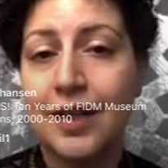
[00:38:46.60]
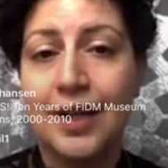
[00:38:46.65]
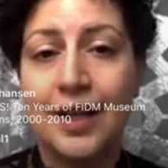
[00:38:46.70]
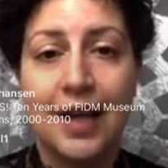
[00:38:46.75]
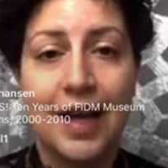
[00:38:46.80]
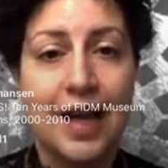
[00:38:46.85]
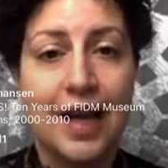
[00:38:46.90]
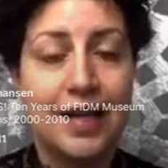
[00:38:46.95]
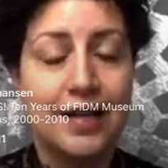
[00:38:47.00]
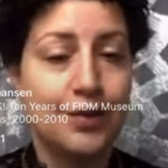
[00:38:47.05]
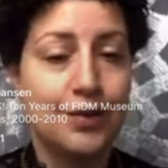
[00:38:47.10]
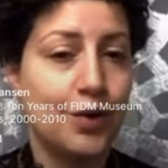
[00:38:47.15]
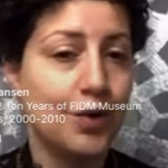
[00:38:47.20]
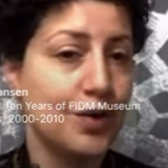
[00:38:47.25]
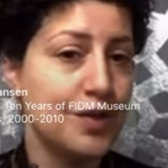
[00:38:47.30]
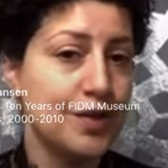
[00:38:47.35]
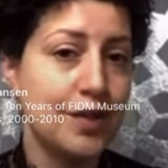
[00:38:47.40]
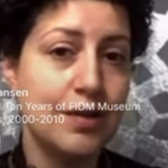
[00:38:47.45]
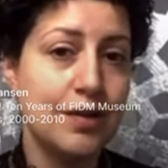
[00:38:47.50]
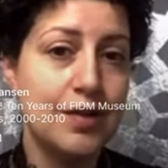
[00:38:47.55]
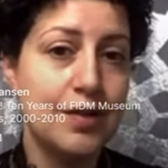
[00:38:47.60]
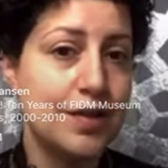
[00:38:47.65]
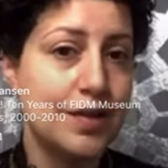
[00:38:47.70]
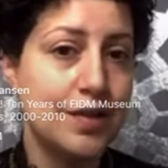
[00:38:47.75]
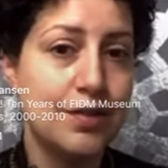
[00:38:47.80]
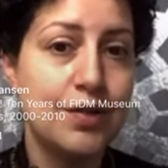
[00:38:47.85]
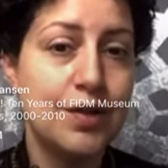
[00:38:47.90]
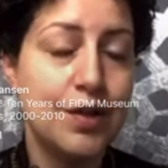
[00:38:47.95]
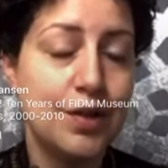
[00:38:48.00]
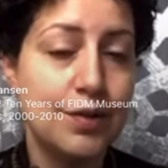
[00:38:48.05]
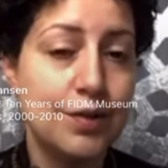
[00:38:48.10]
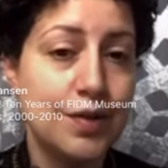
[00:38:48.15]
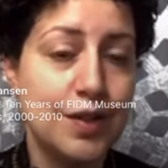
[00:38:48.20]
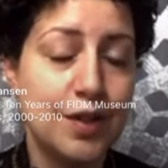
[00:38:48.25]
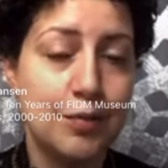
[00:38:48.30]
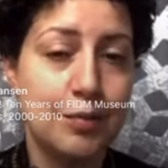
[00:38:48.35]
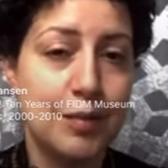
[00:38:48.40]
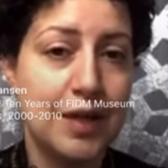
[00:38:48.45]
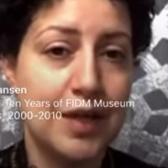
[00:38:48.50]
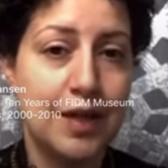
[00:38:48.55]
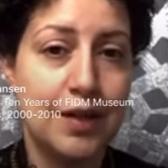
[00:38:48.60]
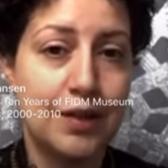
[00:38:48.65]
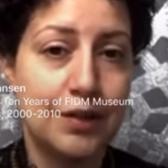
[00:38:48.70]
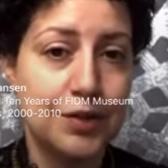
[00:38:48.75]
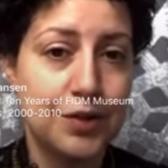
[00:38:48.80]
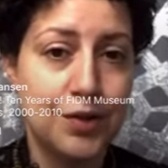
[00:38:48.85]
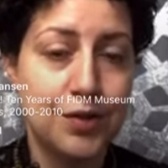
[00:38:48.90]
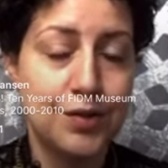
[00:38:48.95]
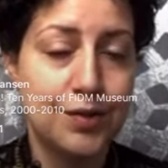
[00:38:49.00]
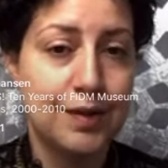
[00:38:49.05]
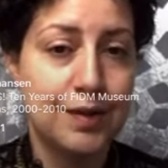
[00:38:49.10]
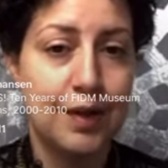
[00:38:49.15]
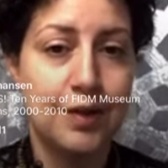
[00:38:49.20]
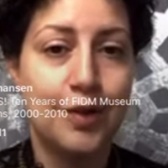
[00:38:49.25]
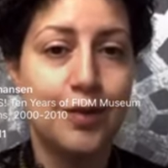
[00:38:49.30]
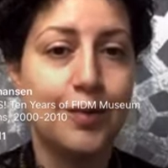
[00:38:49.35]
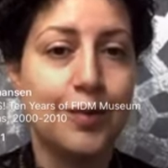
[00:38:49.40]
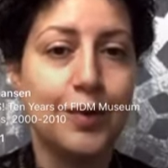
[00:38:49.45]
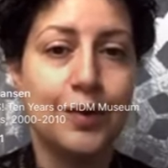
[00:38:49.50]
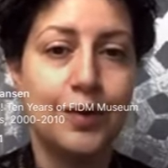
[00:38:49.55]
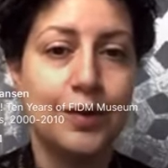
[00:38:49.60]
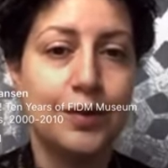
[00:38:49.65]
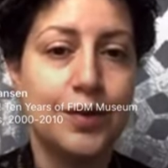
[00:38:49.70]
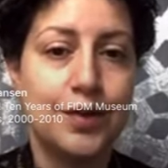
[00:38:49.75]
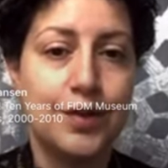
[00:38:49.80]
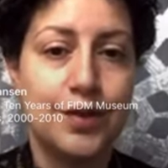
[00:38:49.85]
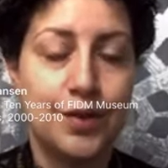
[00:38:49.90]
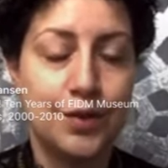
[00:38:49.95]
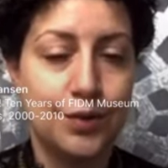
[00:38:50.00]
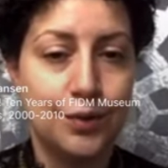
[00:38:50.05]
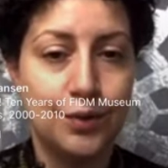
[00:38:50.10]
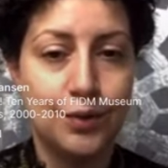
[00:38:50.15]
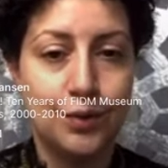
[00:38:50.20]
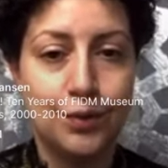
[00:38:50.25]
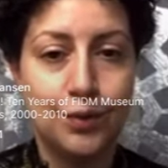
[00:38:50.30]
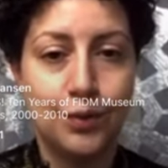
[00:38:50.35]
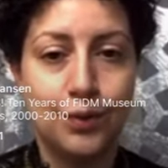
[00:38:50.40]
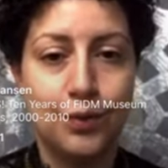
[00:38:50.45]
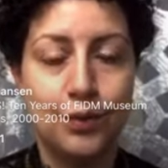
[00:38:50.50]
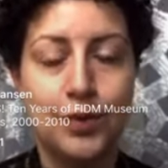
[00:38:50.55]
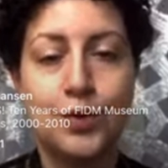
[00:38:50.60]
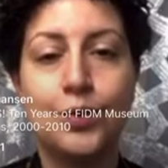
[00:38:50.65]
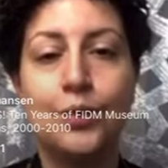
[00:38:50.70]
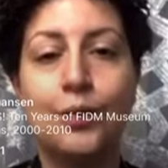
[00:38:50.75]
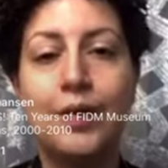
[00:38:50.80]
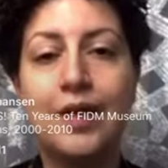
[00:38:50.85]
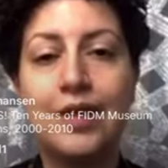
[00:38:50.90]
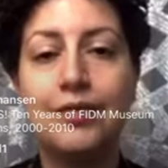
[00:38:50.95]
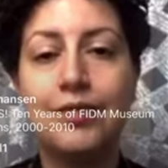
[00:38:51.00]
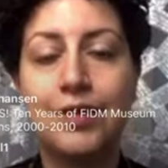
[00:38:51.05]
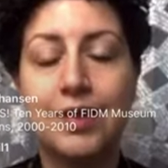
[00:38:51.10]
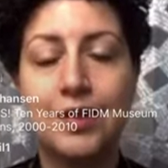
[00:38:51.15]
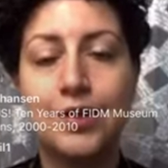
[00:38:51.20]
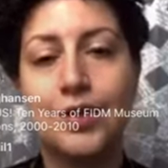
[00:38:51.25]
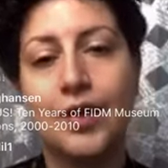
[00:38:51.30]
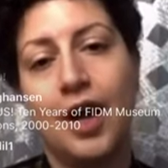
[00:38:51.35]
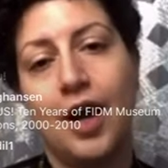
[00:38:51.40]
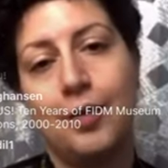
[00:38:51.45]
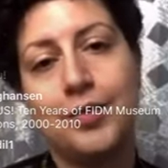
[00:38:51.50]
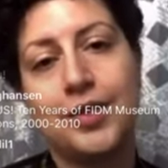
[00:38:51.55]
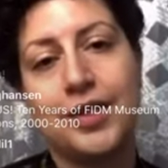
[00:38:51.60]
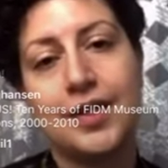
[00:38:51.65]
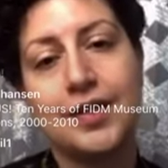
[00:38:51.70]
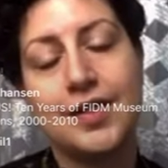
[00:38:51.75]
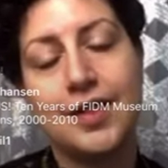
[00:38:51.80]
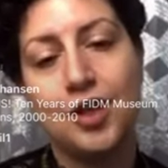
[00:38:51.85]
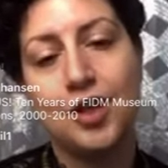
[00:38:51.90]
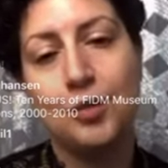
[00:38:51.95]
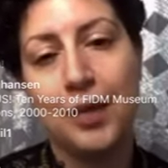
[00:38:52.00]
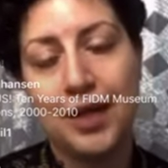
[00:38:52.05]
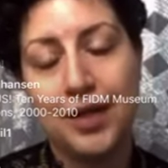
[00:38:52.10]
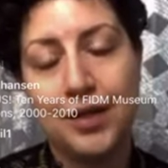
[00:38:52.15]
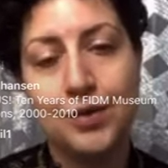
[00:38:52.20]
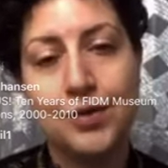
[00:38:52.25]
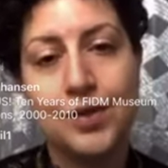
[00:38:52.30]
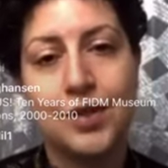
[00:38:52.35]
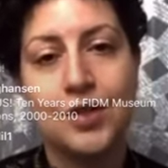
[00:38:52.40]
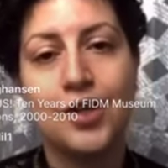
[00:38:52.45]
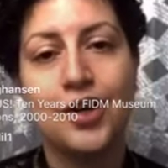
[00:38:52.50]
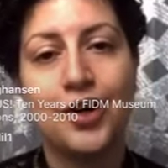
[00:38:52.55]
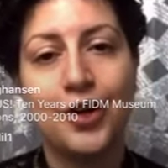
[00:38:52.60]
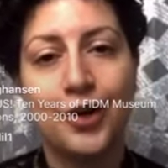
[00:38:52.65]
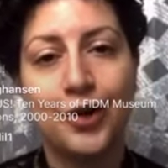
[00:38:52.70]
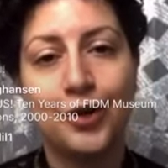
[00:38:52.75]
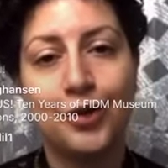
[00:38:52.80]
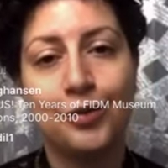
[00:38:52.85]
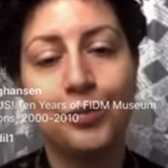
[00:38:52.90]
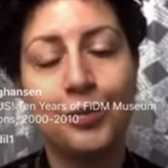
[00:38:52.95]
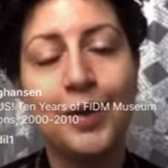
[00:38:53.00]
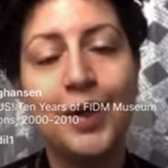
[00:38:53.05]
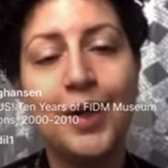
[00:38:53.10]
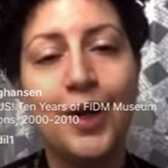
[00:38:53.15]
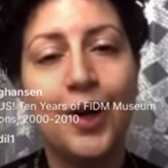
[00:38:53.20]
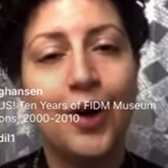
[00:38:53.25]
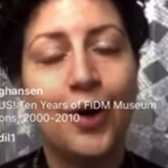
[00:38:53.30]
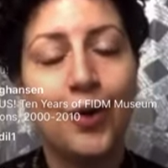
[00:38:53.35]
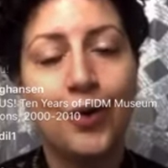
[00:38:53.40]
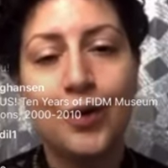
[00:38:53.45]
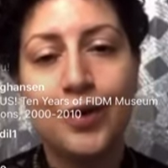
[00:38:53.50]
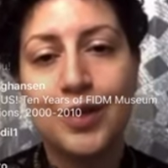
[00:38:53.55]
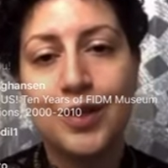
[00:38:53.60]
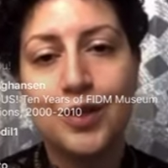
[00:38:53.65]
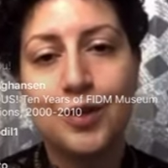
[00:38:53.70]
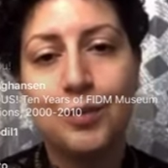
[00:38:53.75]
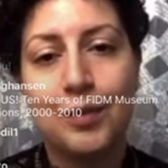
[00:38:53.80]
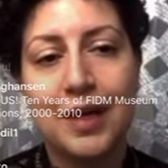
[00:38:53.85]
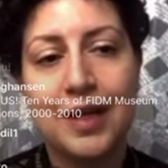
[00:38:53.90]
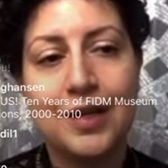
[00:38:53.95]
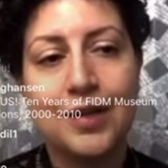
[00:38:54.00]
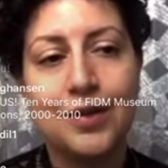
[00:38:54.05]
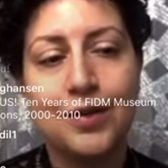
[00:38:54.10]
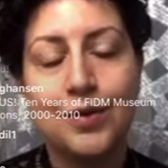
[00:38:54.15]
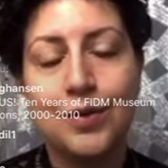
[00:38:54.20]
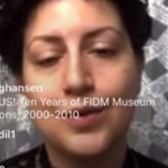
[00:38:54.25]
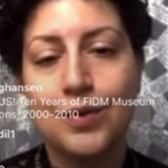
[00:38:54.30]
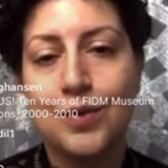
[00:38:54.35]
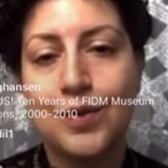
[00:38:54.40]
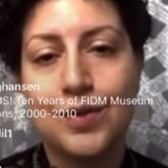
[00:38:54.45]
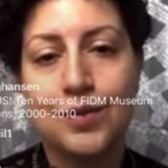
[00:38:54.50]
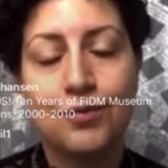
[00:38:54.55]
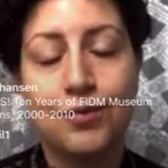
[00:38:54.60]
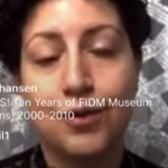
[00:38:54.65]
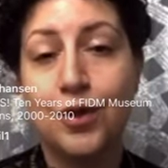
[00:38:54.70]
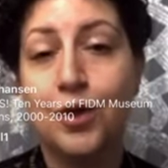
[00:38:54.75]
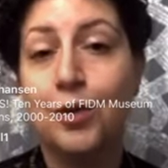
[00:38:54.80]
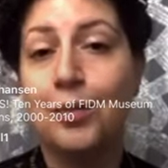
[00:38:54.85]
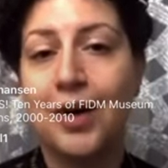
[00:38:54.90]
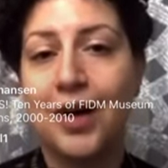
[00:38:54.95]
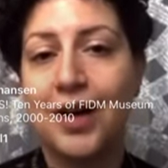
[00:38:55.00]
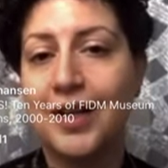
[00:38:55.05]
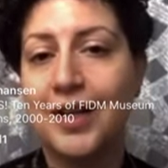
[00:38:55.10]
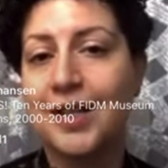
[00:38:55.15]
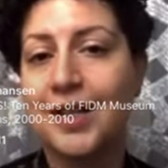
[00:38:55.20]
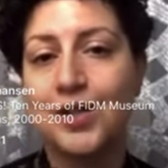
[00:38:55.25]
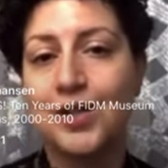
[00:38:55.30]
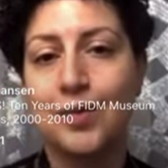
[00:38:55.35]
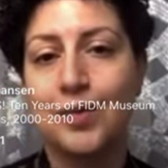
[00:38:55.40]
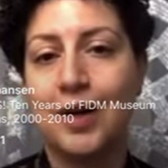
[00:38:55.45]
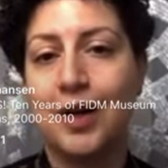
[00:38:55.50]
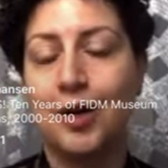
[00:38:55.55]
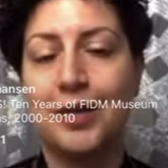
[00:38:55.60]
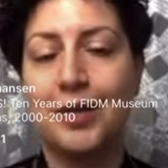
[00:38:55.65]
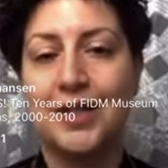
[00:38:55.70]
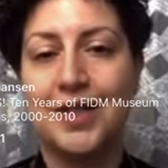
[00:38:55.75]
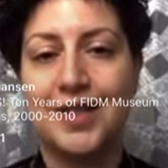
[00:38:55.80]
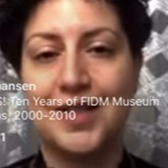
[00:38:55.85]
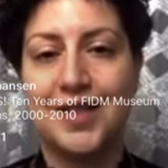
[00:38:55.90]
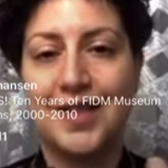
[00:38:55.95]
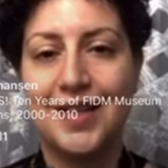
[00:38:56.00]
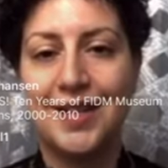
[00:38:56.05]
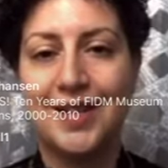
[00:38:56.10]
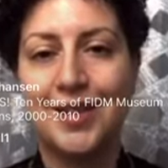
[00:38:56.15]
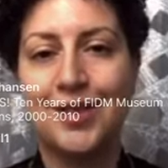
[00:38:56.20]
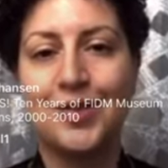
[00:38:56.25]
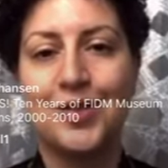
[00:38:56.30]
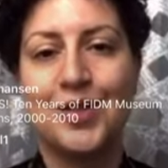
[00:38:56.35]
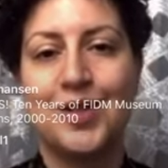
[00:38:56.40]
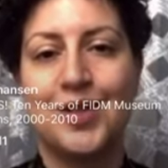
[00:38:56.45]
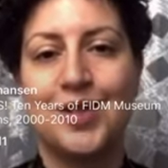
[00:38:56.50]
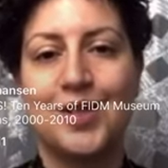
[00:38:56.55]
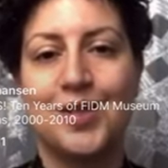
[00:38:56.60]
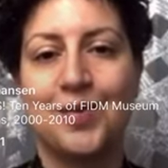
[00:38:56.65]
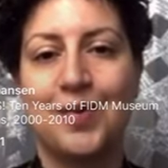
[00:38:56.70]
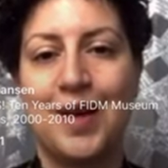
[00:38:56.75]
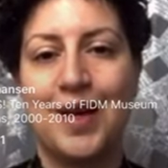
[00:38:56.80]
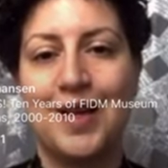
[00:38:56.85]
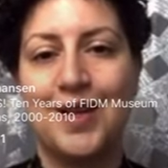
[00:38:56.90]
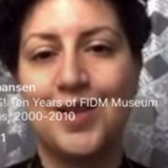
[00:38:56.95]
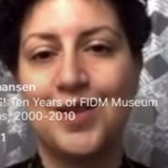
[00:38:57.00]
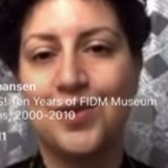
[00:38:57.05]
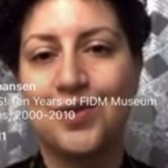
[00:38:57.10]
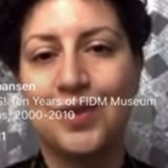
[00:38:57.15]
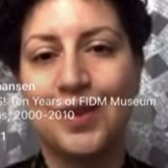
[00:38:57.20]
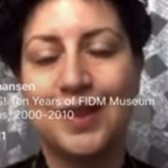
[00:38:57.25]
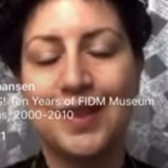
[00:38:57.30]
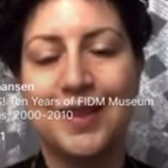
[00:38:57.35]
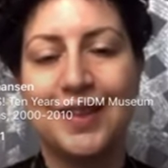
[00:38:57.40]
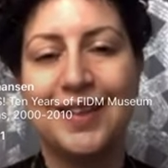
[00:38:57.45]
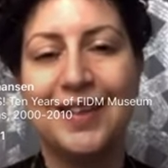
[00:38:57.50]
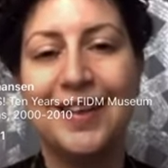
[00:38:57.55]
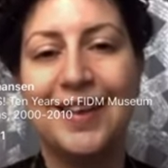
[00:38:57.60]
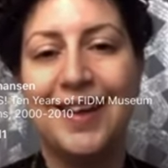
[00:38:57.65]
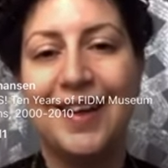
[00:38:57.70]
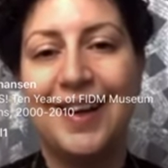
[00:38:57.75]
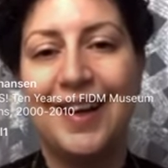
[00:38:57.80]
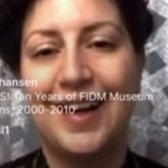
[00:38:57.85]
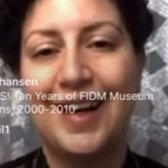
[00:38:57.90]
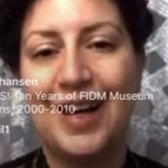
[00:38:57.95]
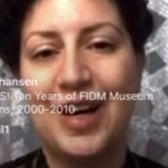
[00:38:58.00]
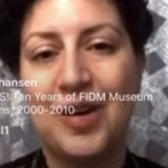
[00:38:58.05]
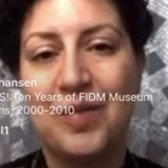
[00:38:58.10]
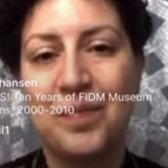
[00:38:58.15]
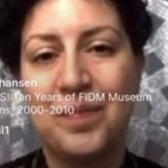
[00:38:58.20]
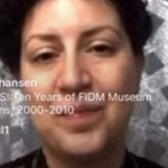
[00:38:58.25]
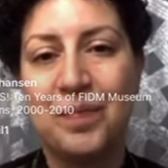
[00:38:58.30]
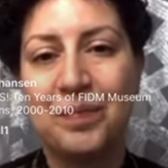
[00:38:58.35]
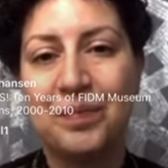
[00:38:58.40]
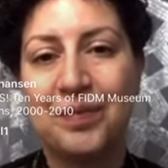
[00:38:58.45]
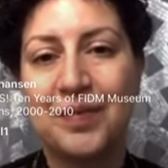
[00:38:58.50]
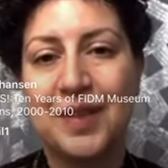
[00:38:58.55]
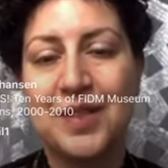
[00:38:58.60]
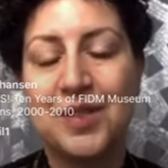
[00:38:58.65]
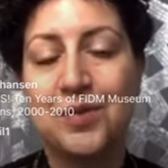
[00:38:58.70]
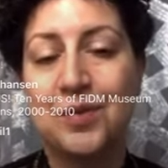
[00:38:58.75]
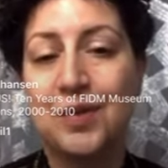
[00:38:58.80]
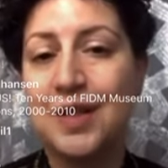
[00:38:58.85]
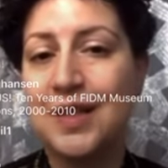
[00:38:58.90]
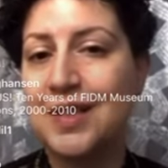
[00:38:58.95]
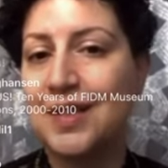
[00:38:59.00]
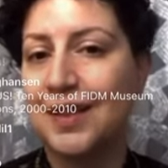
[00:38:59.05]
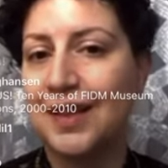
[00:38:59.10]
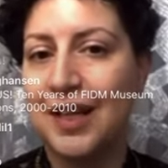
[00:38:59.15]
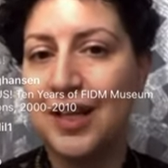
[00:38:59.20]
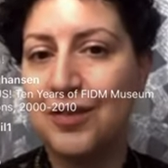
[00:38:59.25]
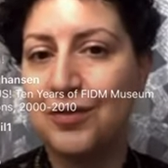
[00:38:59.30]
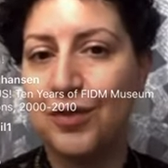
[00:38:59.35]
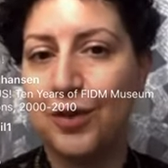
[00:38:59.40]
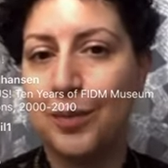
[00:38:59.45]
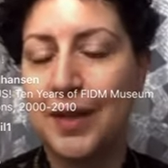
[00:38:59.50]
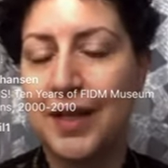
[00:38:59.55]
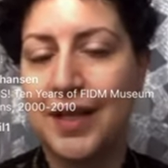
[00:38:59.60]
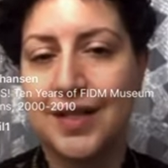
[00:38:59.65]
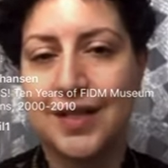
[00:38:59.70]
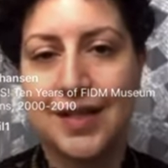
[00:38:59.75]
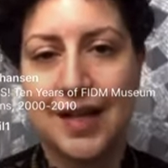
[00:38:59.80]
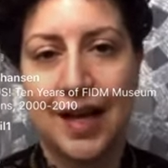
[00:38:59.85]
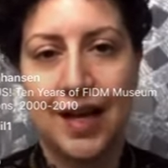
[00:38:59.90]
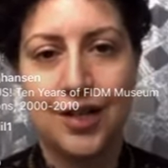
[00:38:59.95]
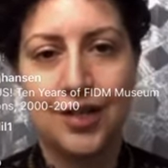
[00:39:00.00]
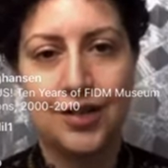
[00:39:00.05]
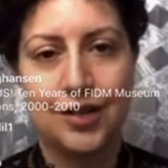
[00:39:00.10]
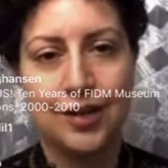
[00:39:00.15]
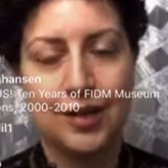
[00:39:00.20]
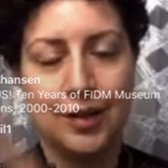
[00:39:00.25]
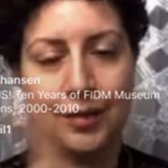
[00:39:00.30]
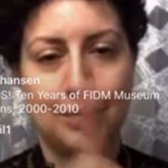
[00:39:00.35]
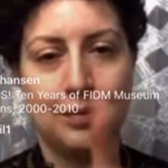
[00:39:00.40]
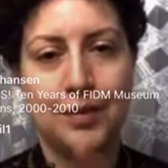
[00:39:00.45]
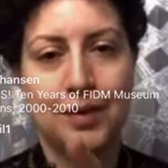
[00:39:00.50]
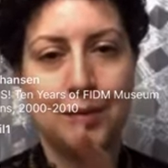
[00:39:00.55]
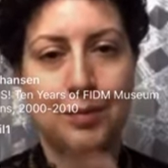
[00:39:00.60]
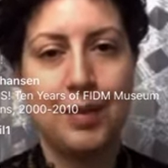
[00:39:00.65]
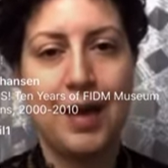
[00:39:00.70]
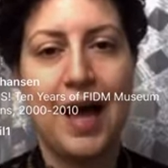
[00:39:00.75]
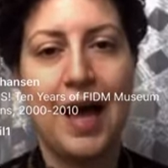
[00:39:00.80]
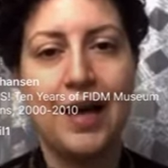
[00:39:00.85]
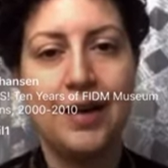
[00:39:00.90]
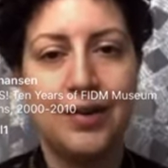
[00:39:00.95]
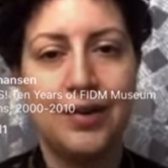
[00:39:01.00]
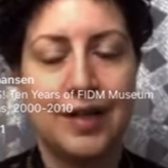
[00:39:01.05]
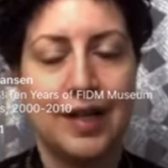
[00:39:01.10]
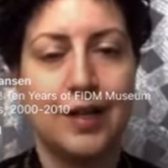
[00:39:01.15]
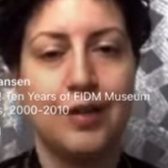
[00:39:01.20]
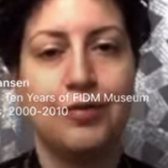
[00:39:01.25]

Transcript: And horsehair is still used in many cultures around the world to, to weave into objects that you might use in your home or that you might use for your body as well. But to see it used this way is really um, is really delightful because actually the the patterning of